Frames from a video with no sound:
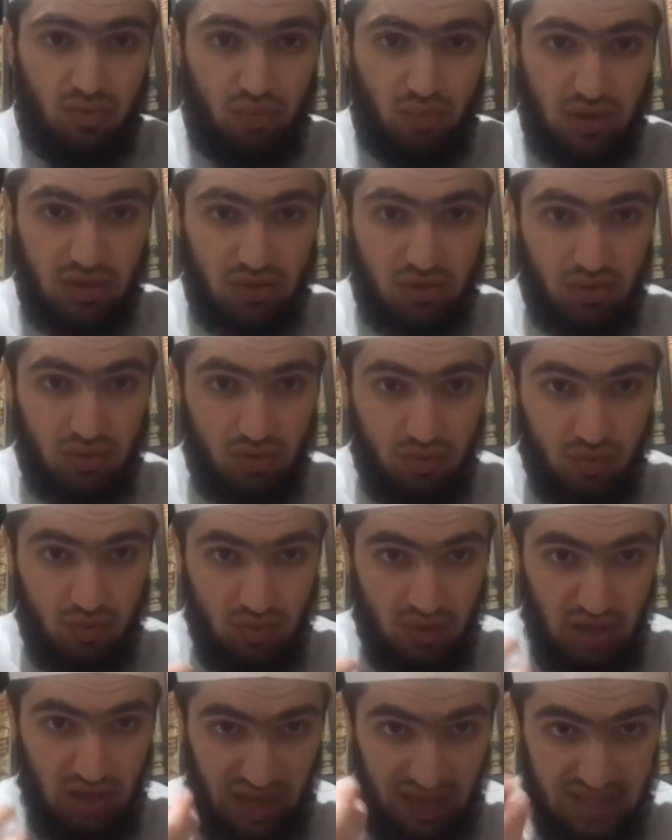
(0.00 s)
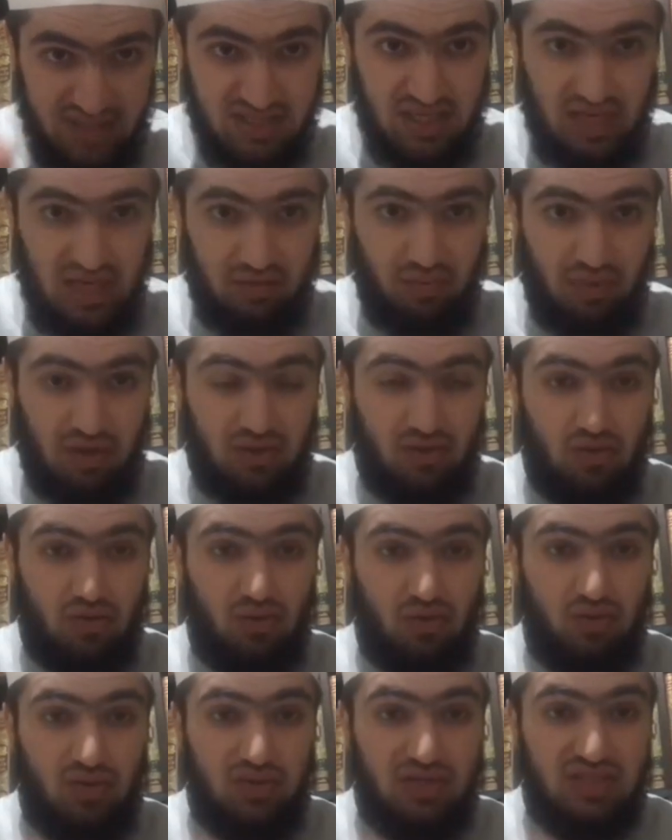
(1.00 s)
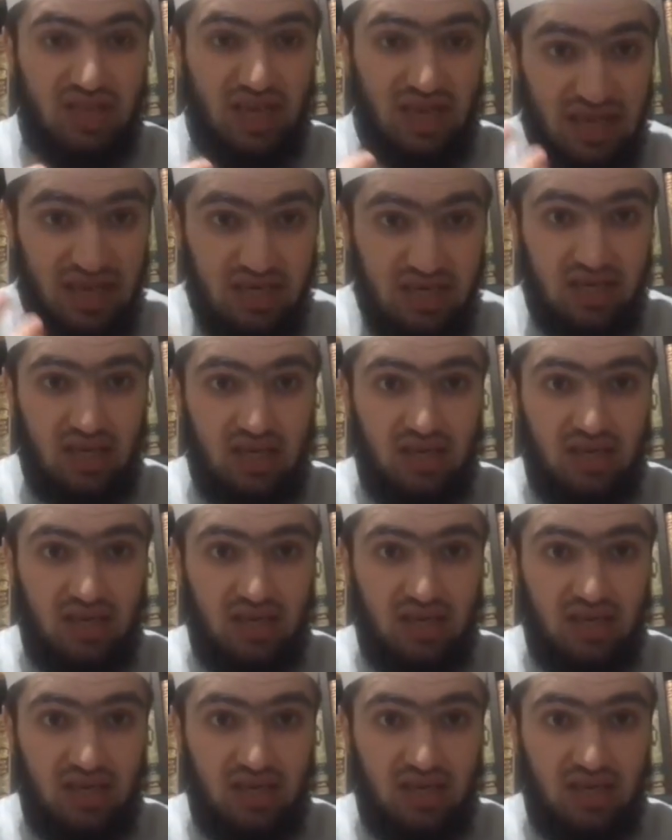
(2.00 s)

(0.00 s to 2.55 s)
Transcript: when you ask him and you seek